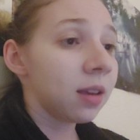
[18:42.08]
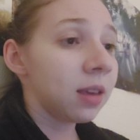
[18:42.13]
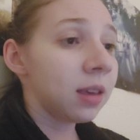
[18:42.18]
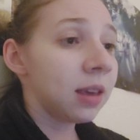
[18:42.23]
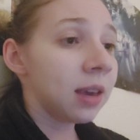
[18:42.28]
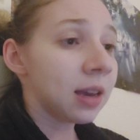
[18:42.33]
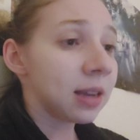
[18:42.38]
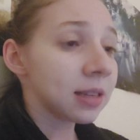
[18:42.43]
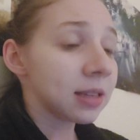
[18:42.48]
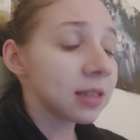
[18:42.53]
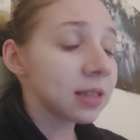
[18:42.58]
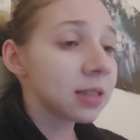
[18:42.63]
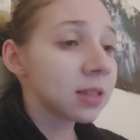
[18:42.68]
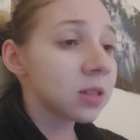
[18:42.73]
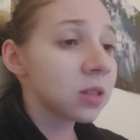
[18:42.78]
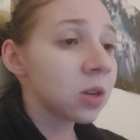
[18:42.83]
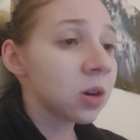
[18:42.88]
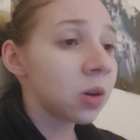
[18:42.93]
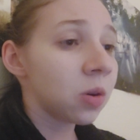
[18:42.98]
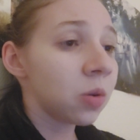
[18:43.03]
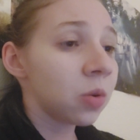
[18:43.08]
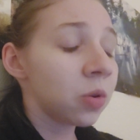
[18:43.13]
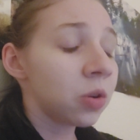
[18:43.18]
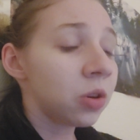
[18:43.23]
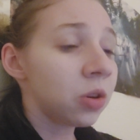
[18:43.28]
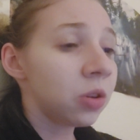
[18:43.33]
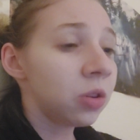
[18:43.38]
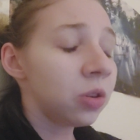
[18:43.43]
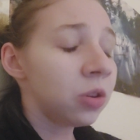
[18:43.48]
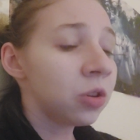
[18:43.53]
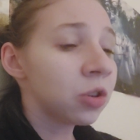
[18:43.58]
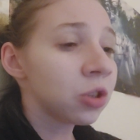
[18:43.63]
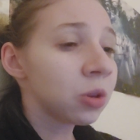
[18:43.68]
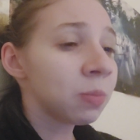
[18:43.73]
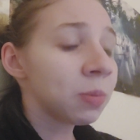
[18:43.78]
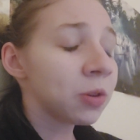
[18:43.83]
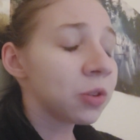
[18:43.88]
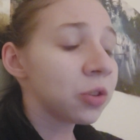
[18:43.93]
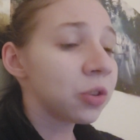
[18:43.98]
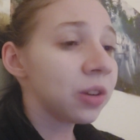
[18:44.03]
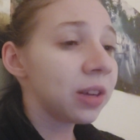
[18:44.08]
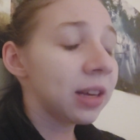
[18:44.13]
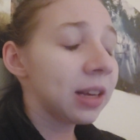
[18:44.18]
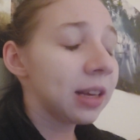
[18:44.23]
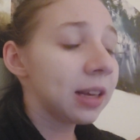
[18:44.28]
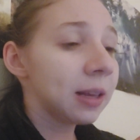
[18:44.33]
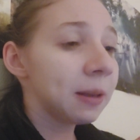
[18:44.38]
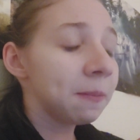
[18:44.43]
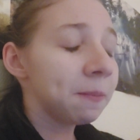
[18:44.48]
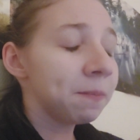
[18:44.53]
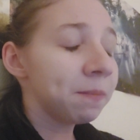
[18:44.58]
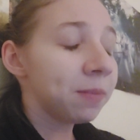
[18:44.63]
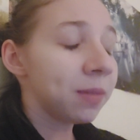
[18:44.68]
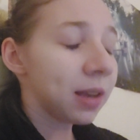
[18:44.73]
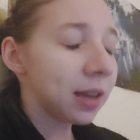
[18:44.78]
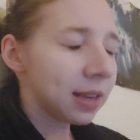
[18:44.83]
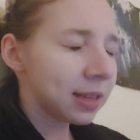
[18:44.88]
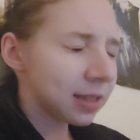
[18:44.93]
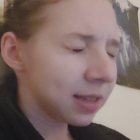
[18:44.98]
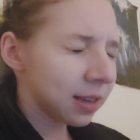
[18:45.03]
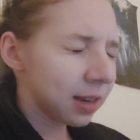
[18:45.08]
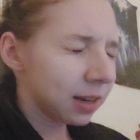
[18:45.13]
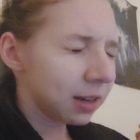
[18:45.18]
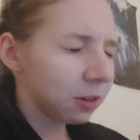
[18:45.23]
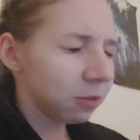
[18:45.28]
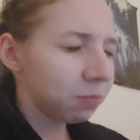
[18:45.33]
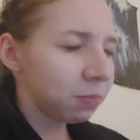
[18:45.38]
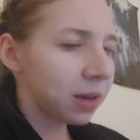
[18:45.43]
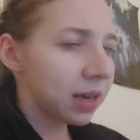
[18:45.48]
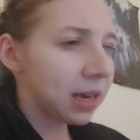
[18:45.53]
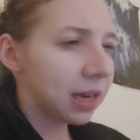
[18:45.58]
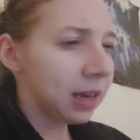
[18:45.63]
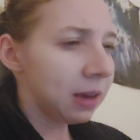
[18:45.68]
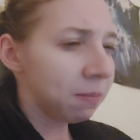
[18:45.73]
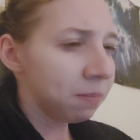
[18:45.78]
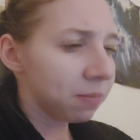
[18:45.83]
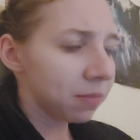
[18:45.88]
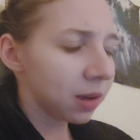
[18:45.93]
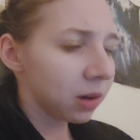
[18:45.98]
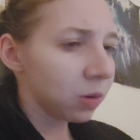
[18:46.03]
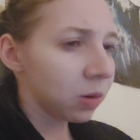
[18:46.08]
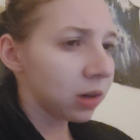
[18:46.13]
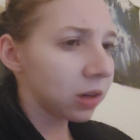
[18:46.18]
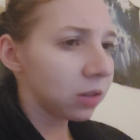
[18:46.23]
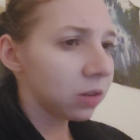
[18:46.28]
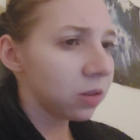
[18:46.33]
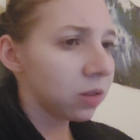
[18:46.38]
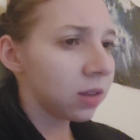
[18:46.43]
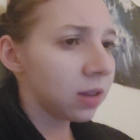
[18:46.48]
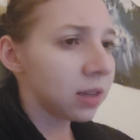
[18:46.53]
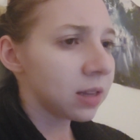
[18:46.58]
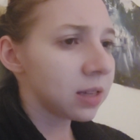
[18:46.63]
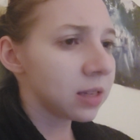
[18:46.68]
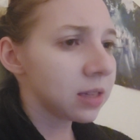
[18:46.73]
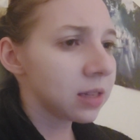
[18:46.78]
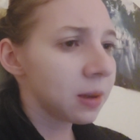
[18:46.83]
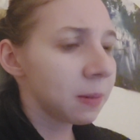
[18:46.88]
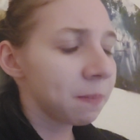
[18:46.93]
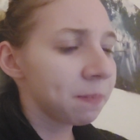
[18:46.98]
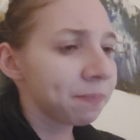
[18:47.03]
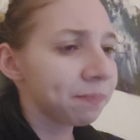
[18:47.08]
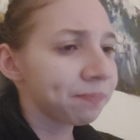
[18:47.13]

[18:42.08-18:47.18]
Yes, so you're supposed to, as an INFP, according to this,